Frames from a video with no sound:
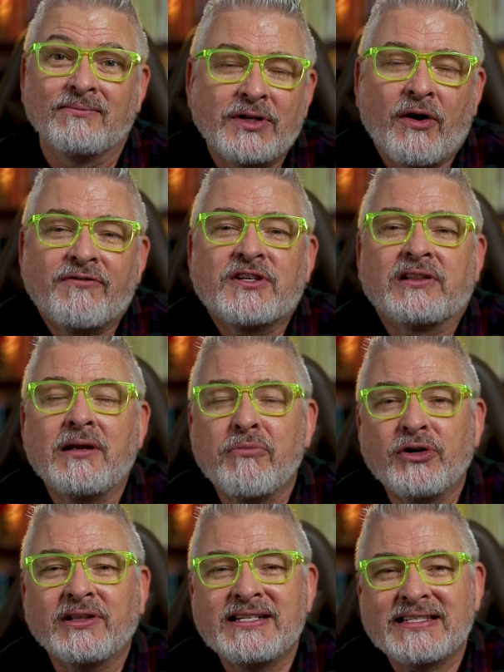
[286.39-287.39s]
Now, I've
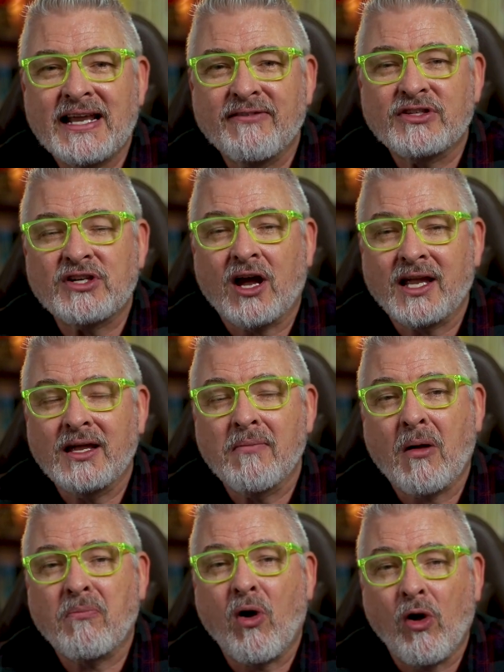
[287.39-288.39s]
deliberately saved talking
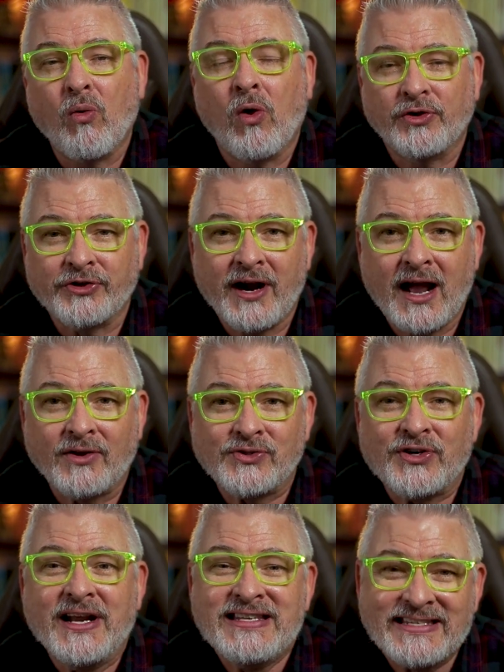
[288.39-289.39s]
about Paul Walter
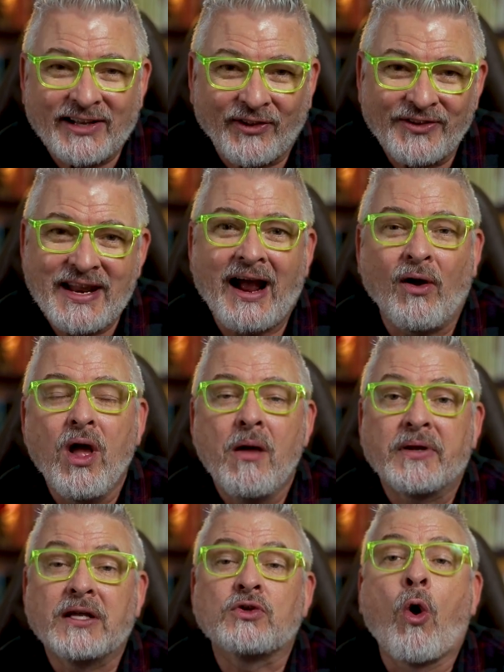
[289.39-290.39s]
Hauser until now,
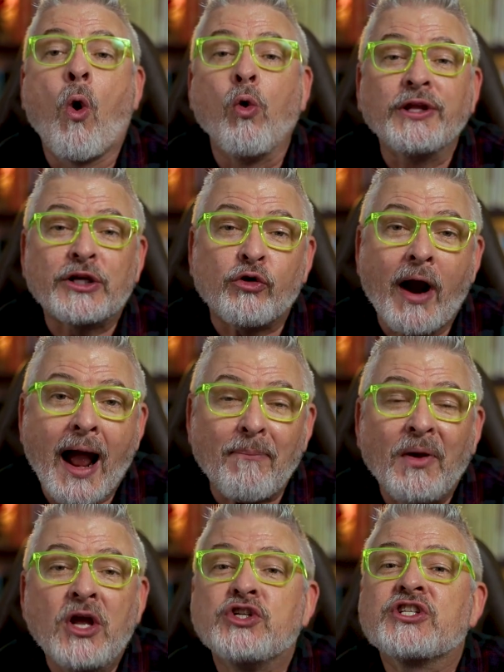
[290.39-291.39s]
because holy
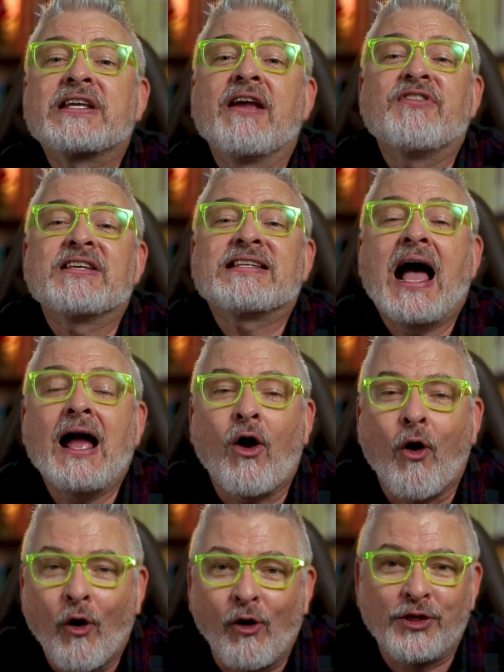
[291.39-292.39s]
crap, just give this guy
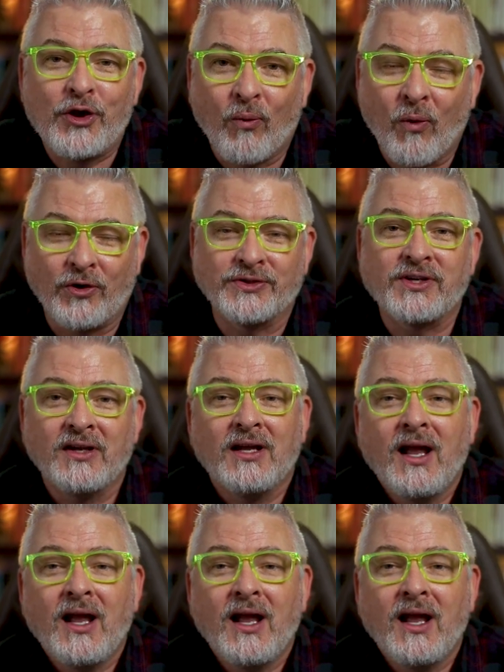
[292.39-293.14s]
all the awards.